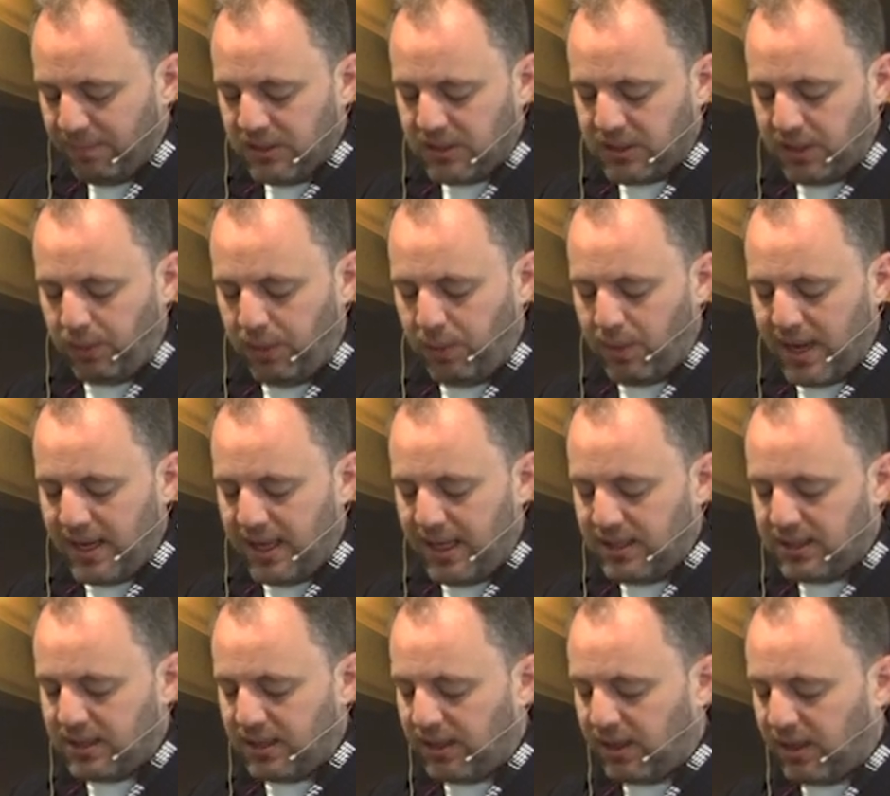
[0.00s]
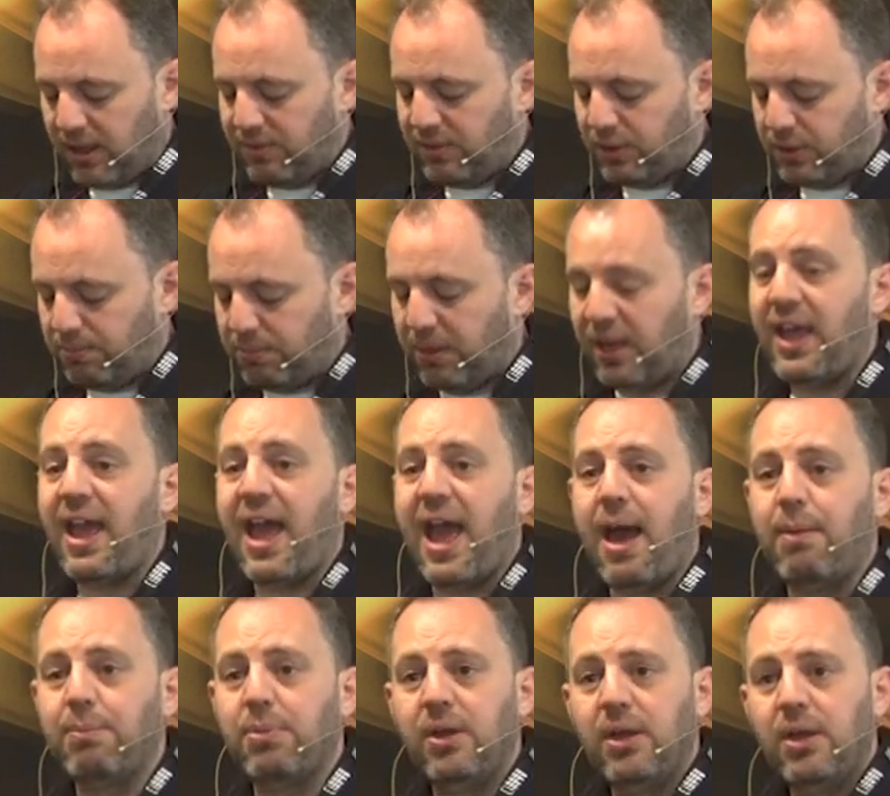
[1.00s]
So we went into the Haivision Play
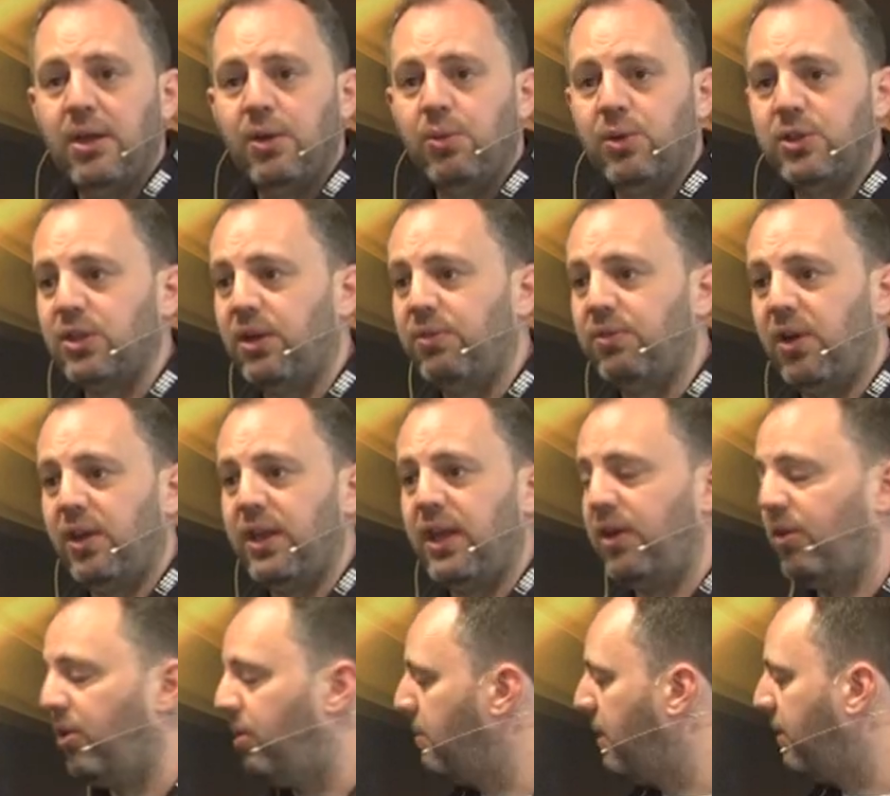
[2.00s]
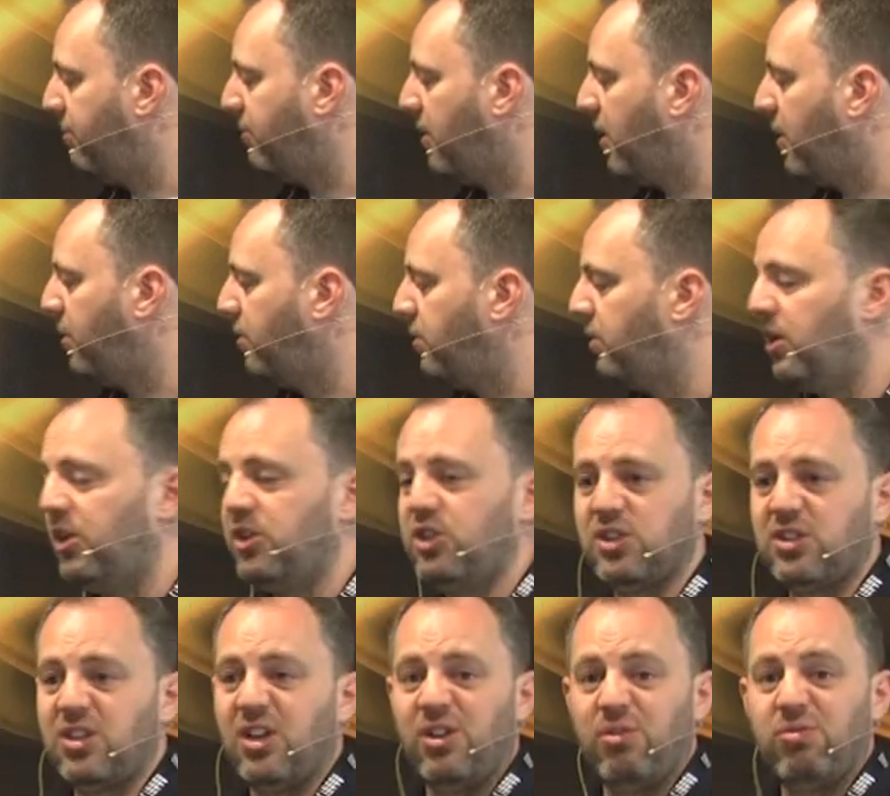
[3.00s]
app, which I've got here on my phone, and
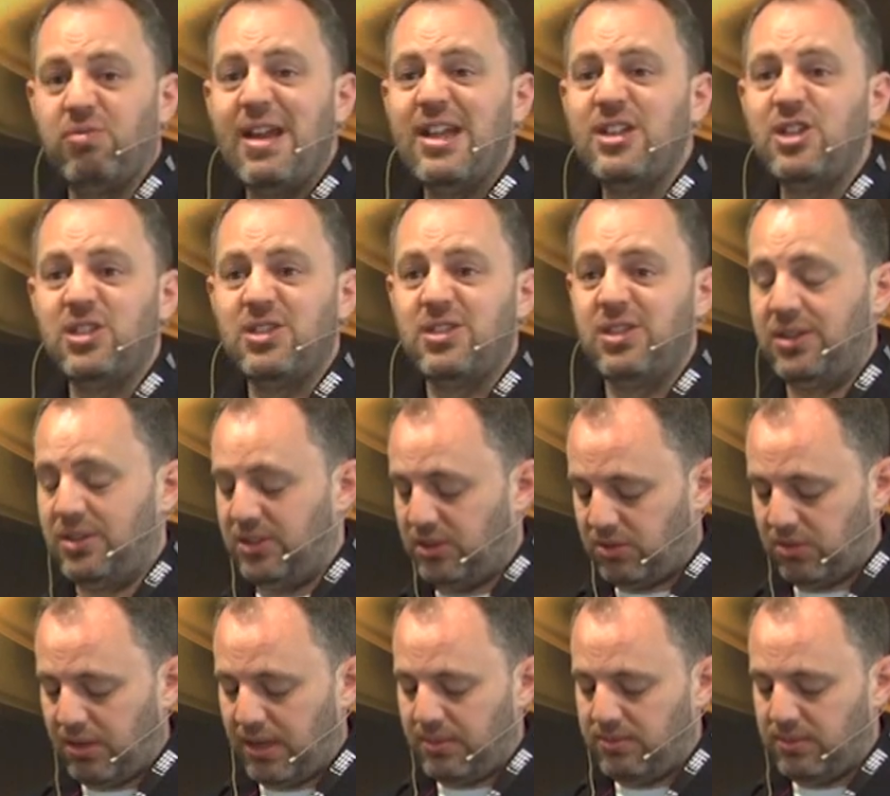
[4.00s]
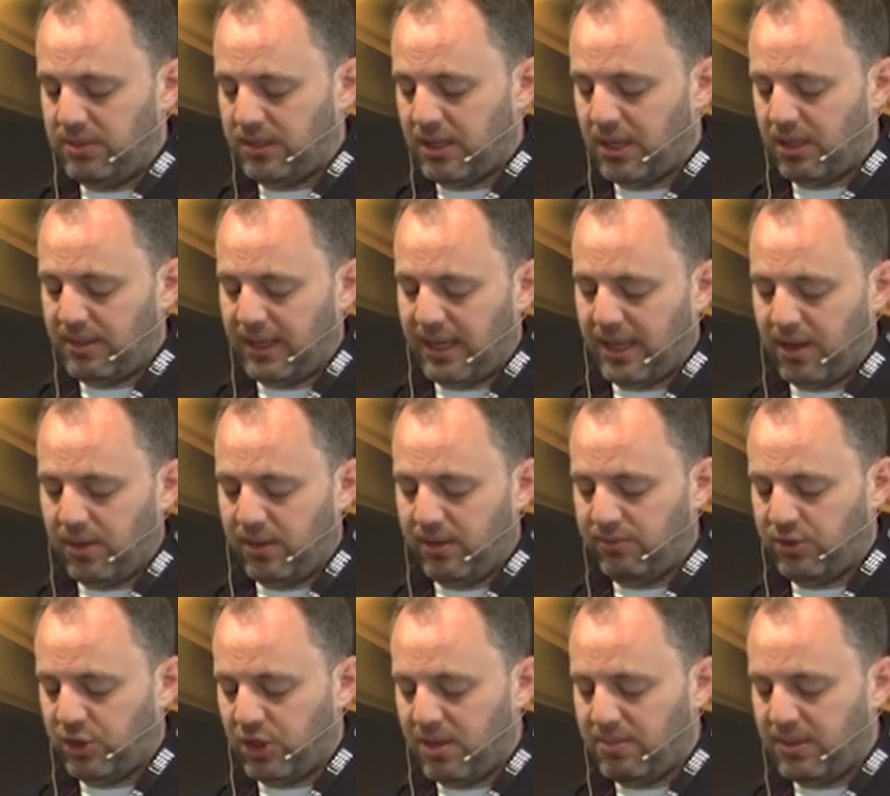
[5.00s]
just kind of registered the streams coming out of
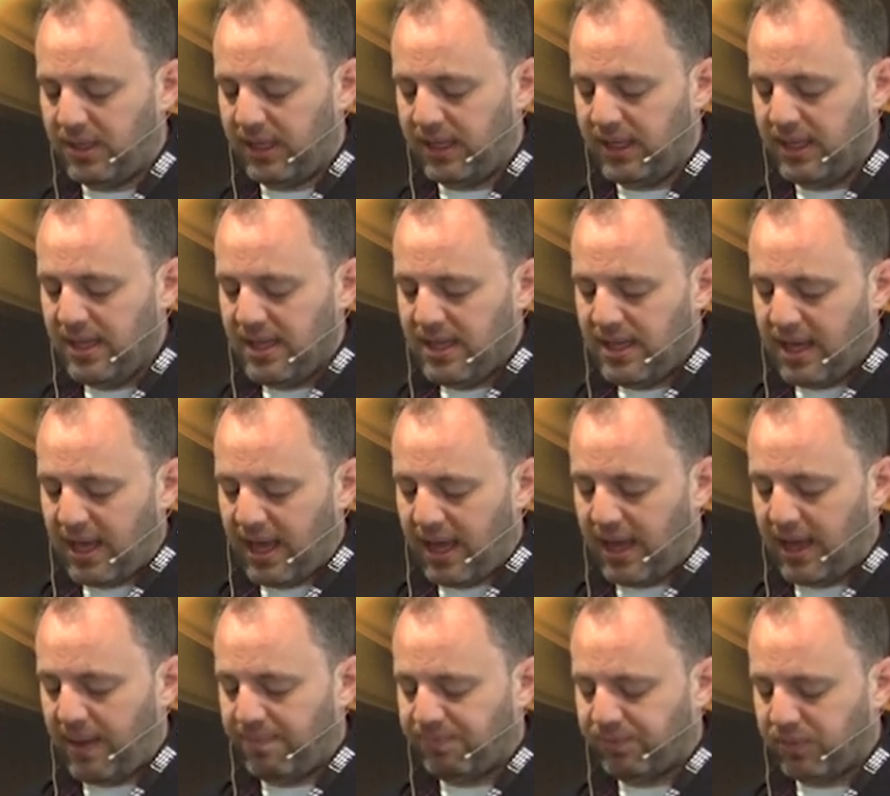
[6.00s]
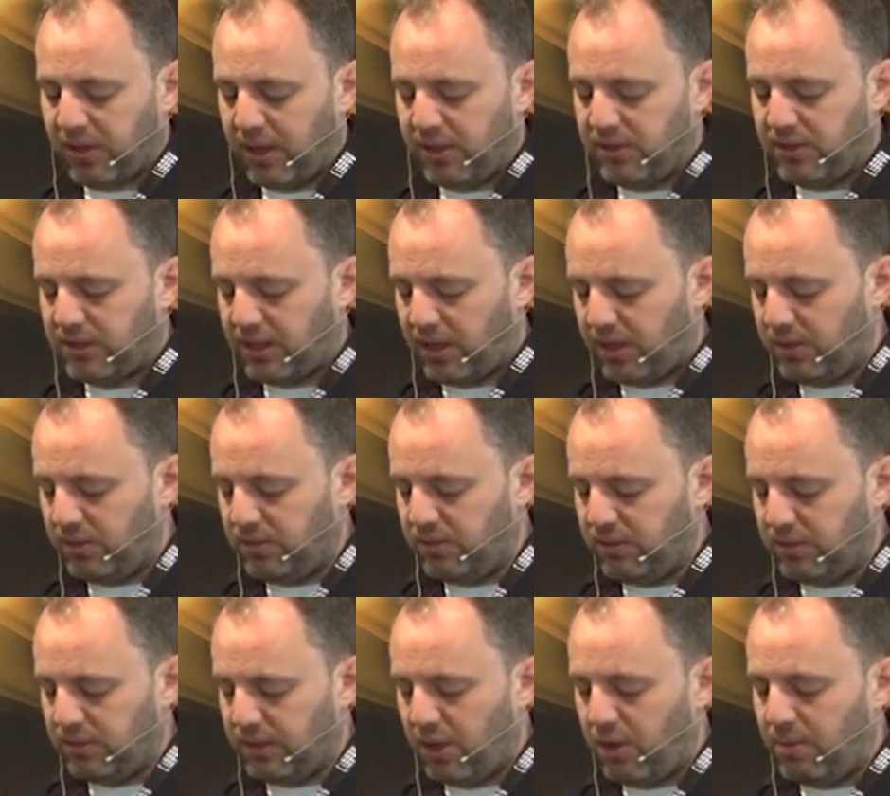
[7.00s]
Germany. And so,
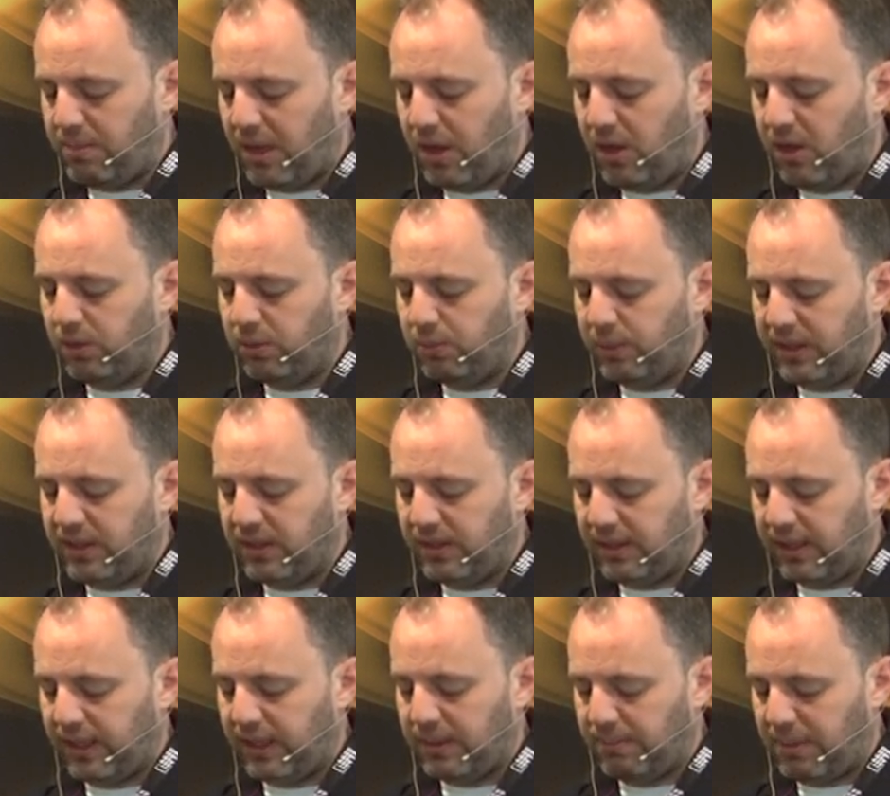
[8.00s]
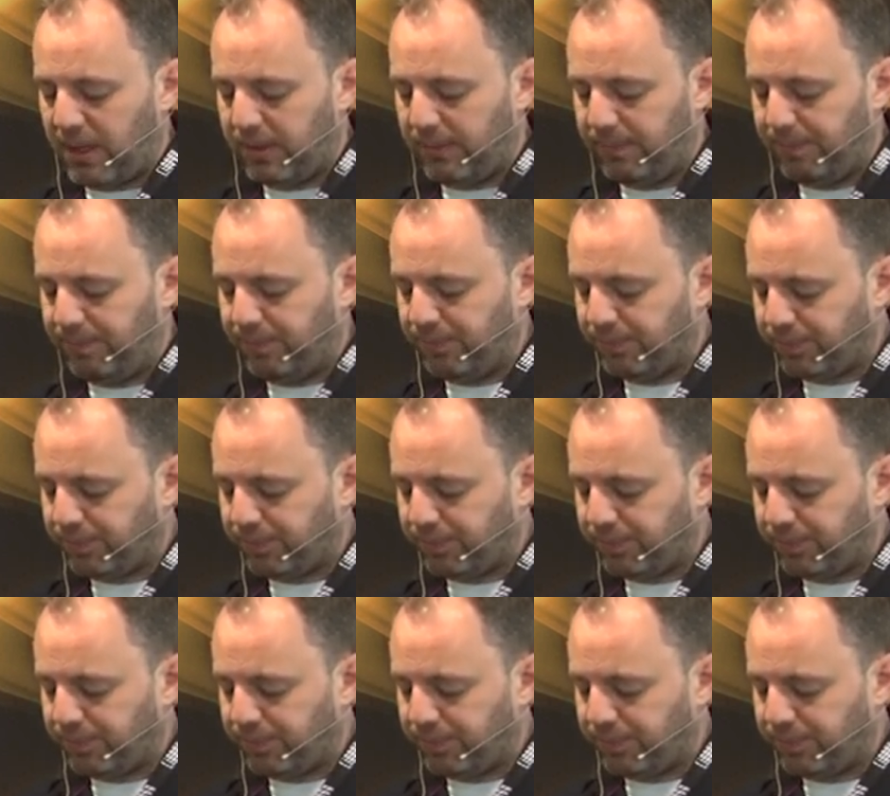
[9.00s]
lo and behold, we could click the button.